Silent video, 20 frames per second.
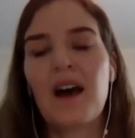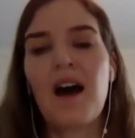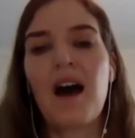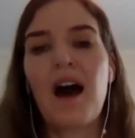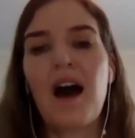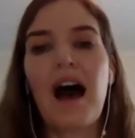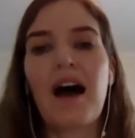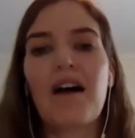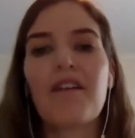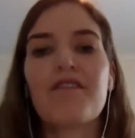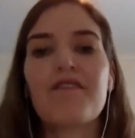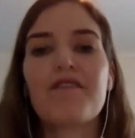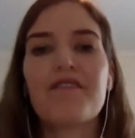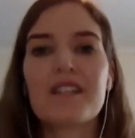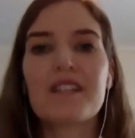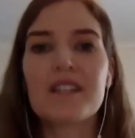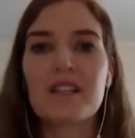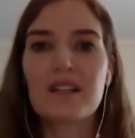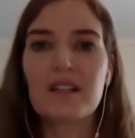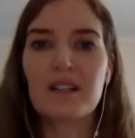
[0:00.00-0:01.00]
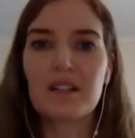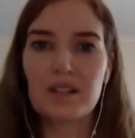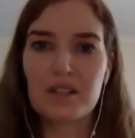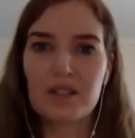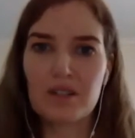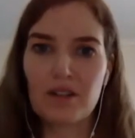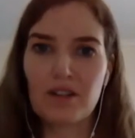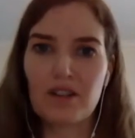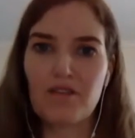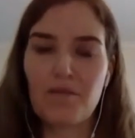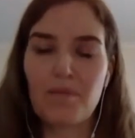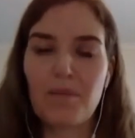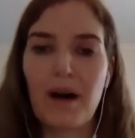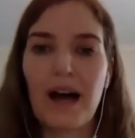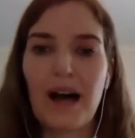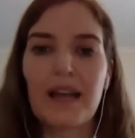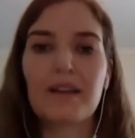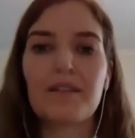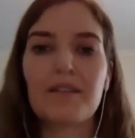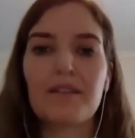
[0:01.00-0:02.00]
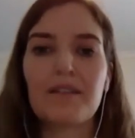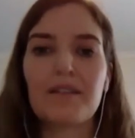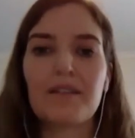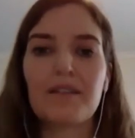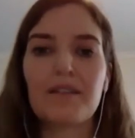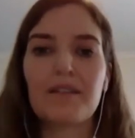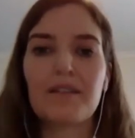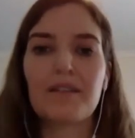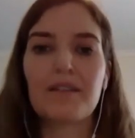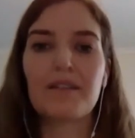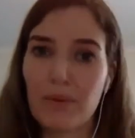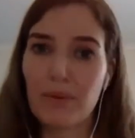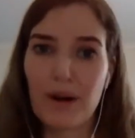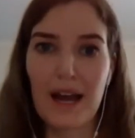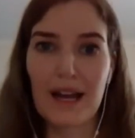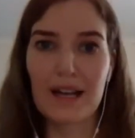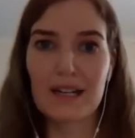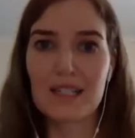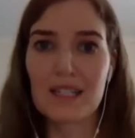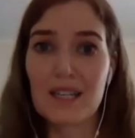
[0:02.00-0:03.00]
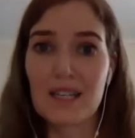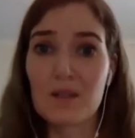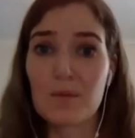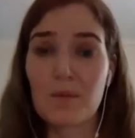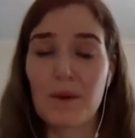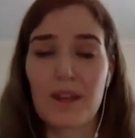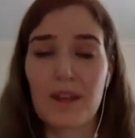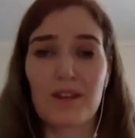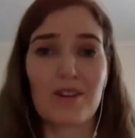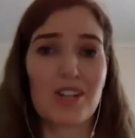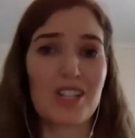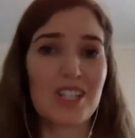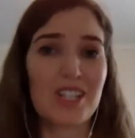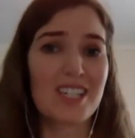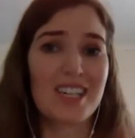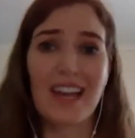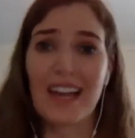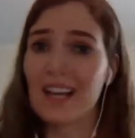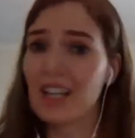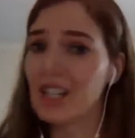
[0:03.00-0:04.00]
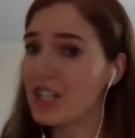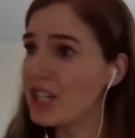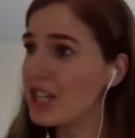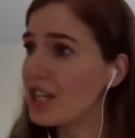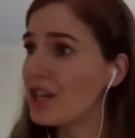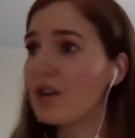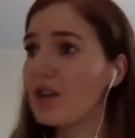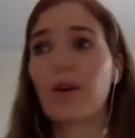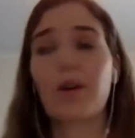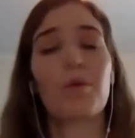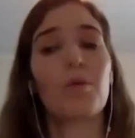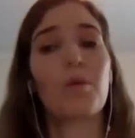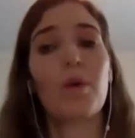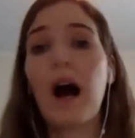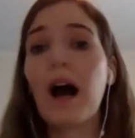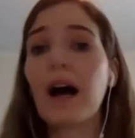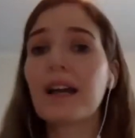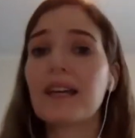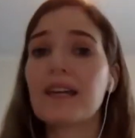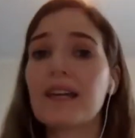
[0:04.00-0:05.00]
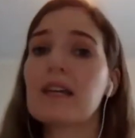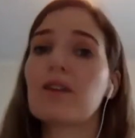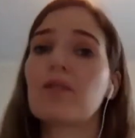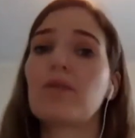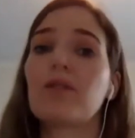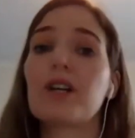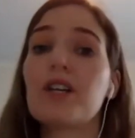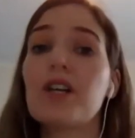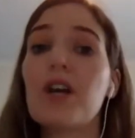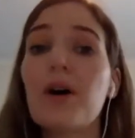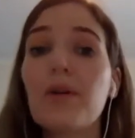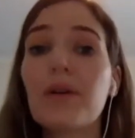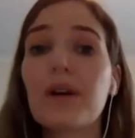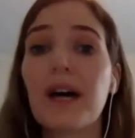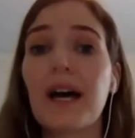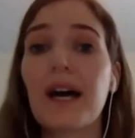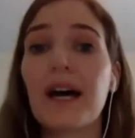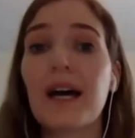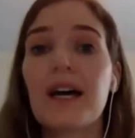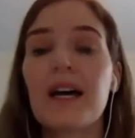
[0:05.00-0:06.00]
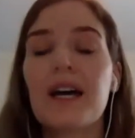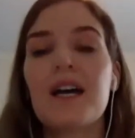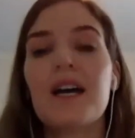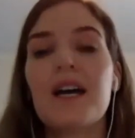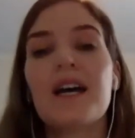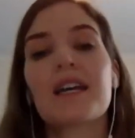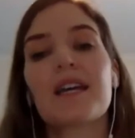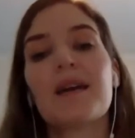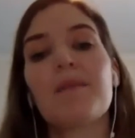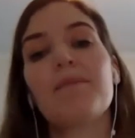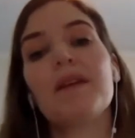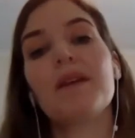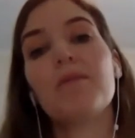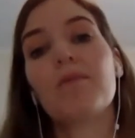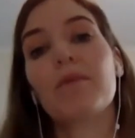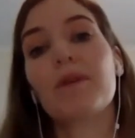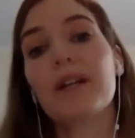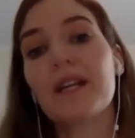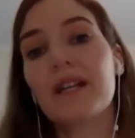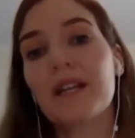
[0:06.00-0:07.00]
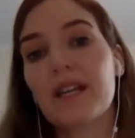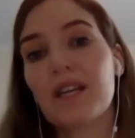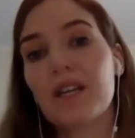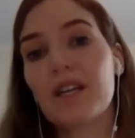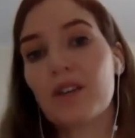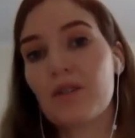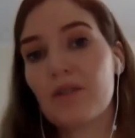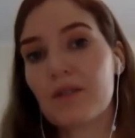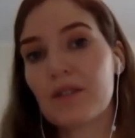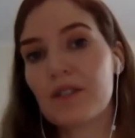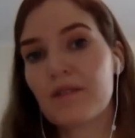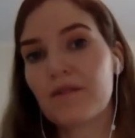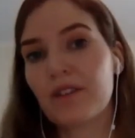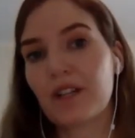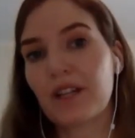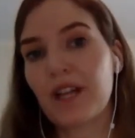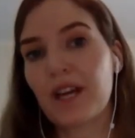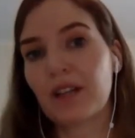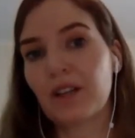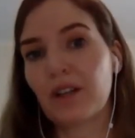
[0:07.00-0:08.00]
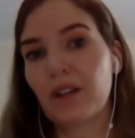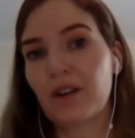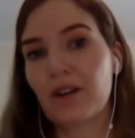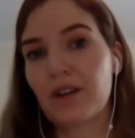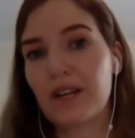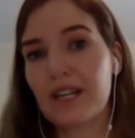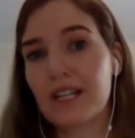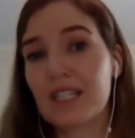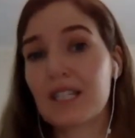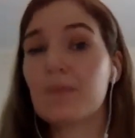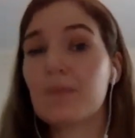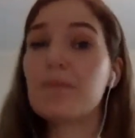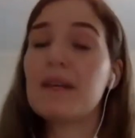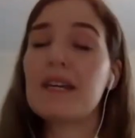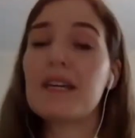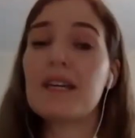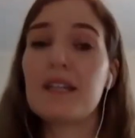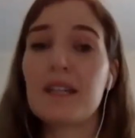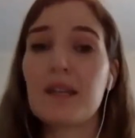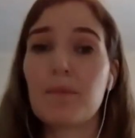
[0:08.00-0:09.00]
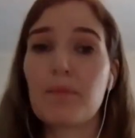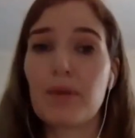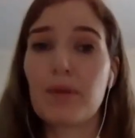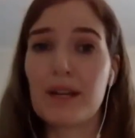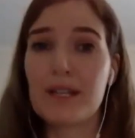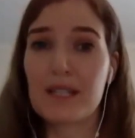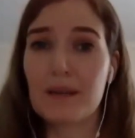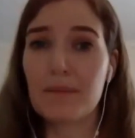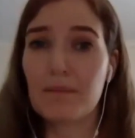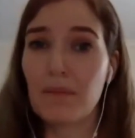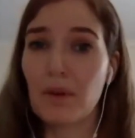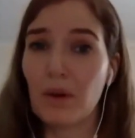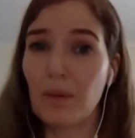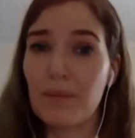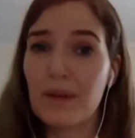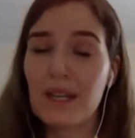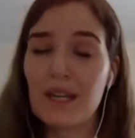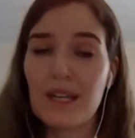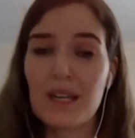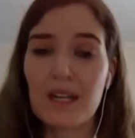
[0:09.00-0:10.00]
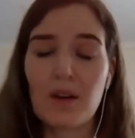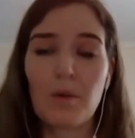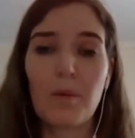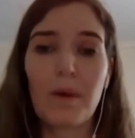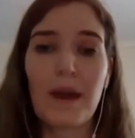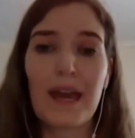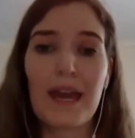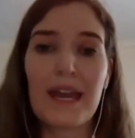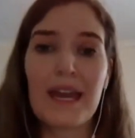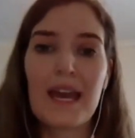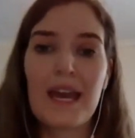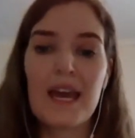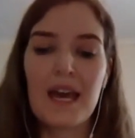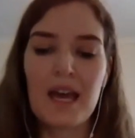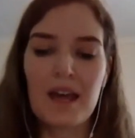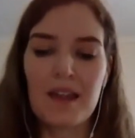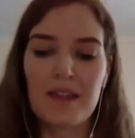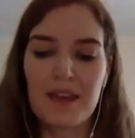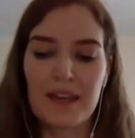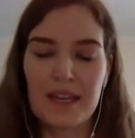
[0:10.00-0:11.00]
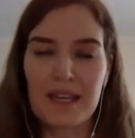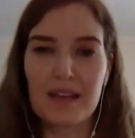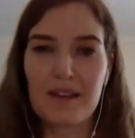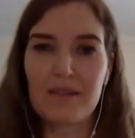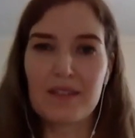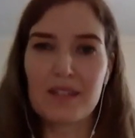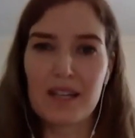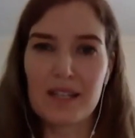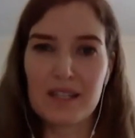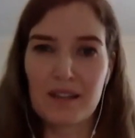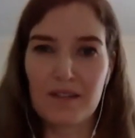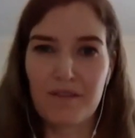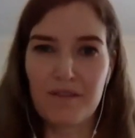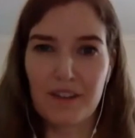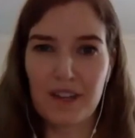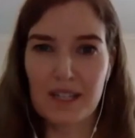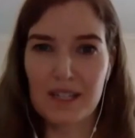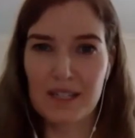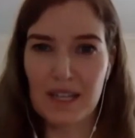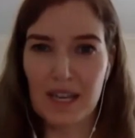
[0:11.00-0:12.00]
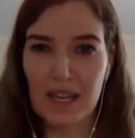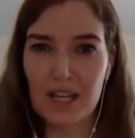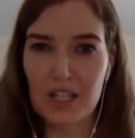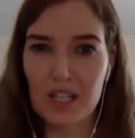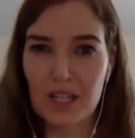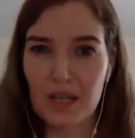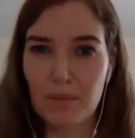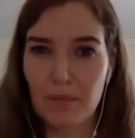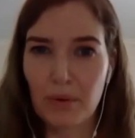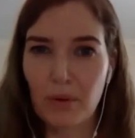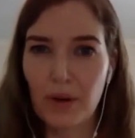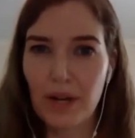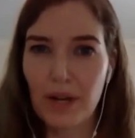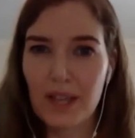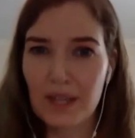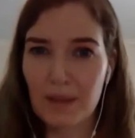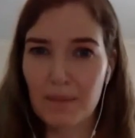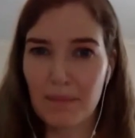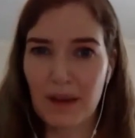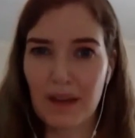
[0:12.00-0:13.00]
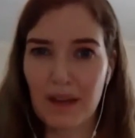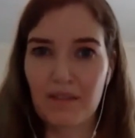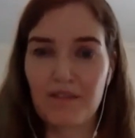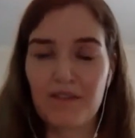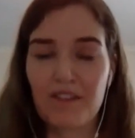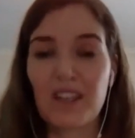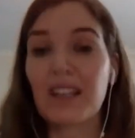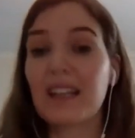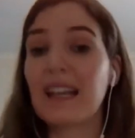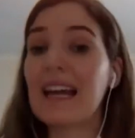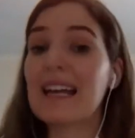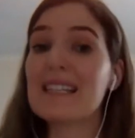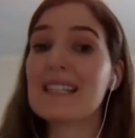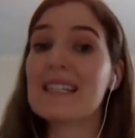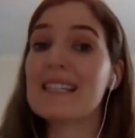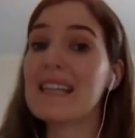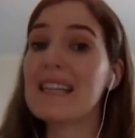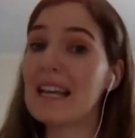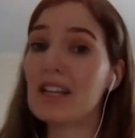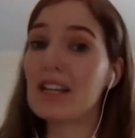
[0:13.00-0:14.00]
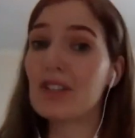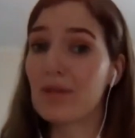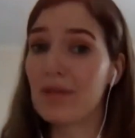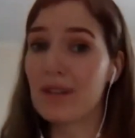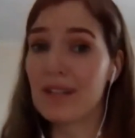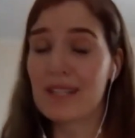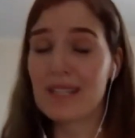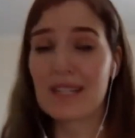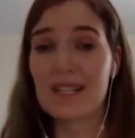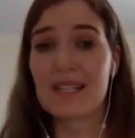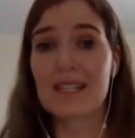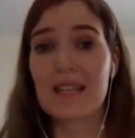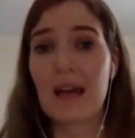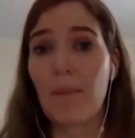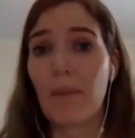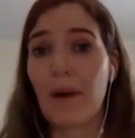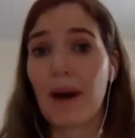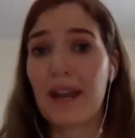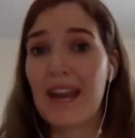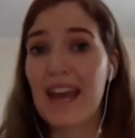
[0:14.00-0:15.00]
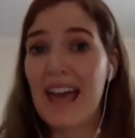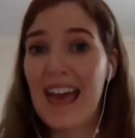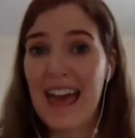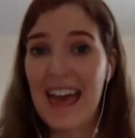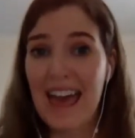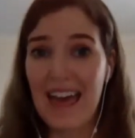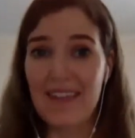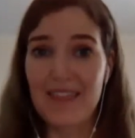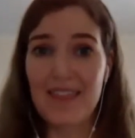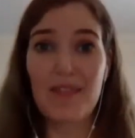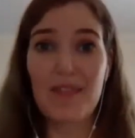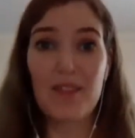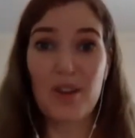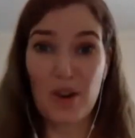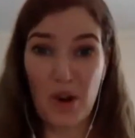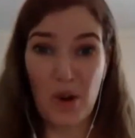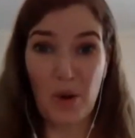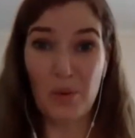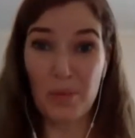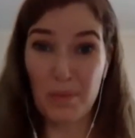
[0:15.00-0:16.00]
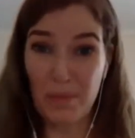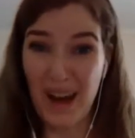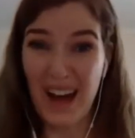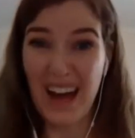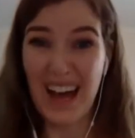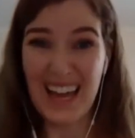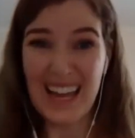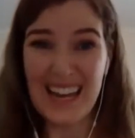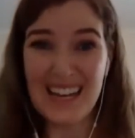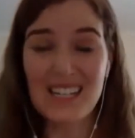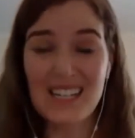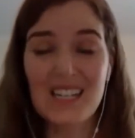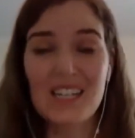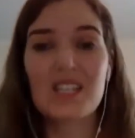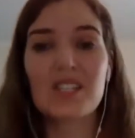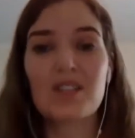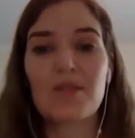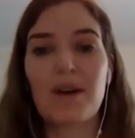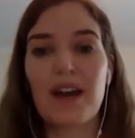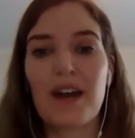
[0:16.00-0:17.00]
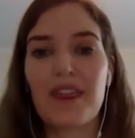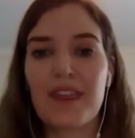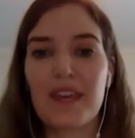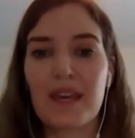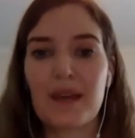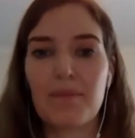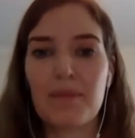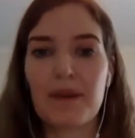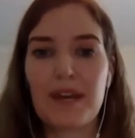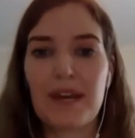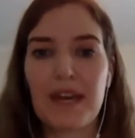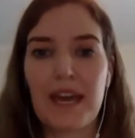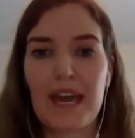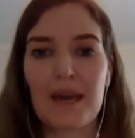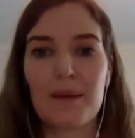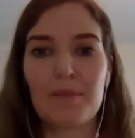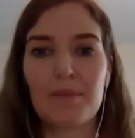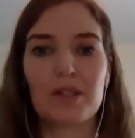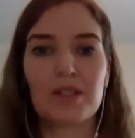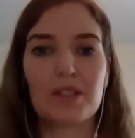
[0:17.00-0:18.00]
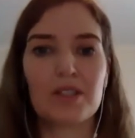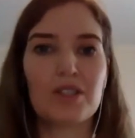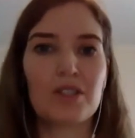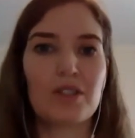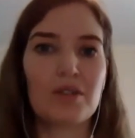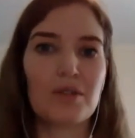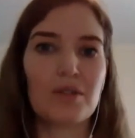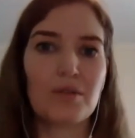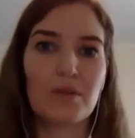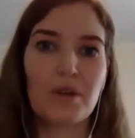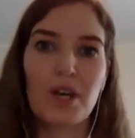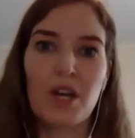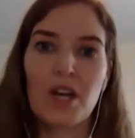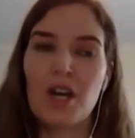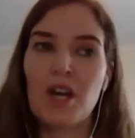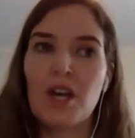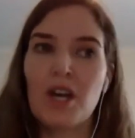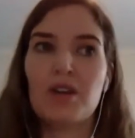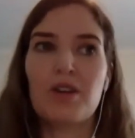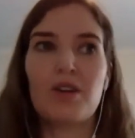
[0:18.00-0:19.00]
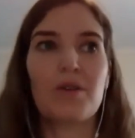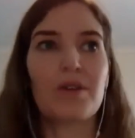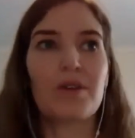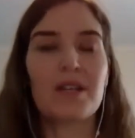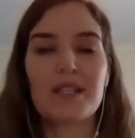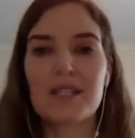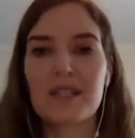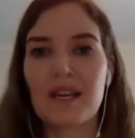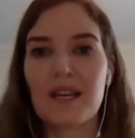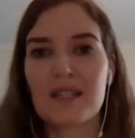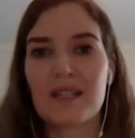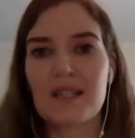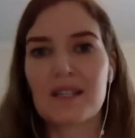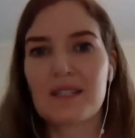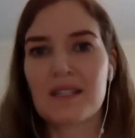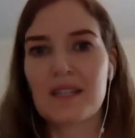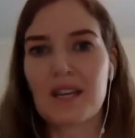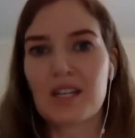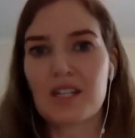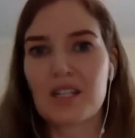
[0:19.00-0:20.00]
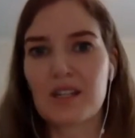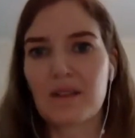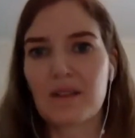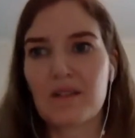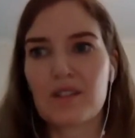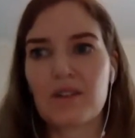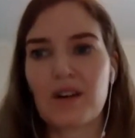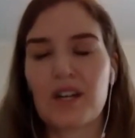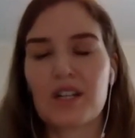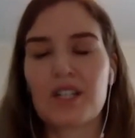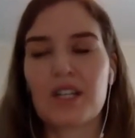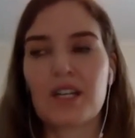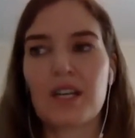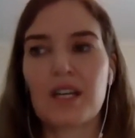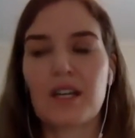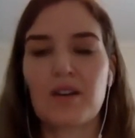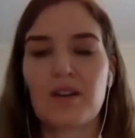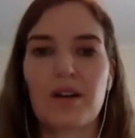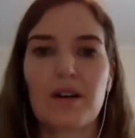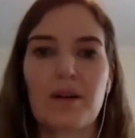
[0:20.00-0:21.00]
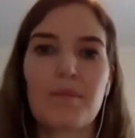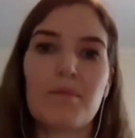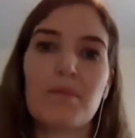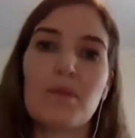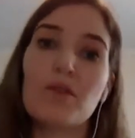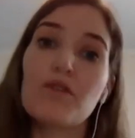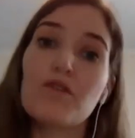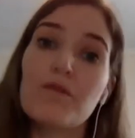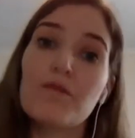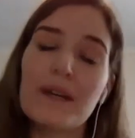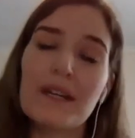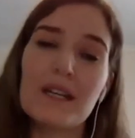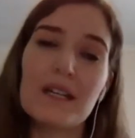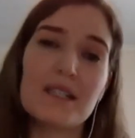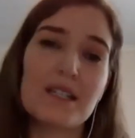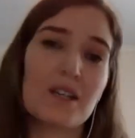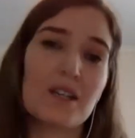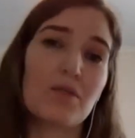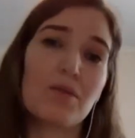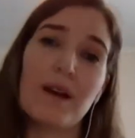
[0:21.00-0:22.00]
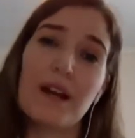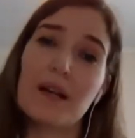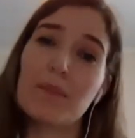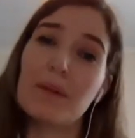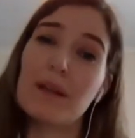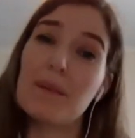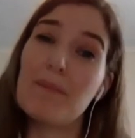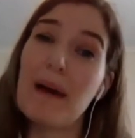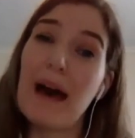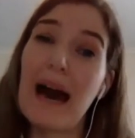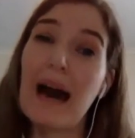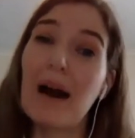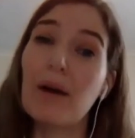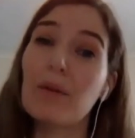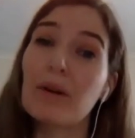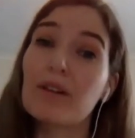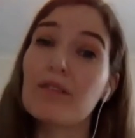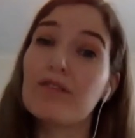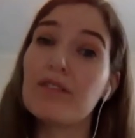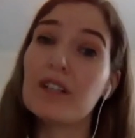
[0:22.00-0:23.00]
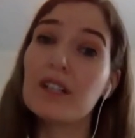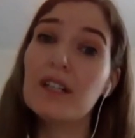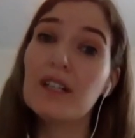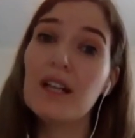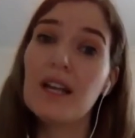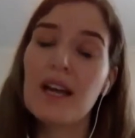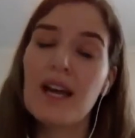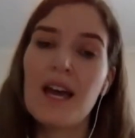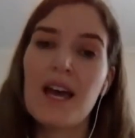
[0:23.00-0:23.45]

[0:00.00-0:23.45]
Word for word: a physical sort of mindful movement practice, whether it's Tai Chi or walking or yoga, can be really useful at learning to be in the present moment in a way that gives us a fixation point that might feel less dangerous to someone than their own mind. So I think being able to notice that sensation of stretching or movement is incredibly powerful.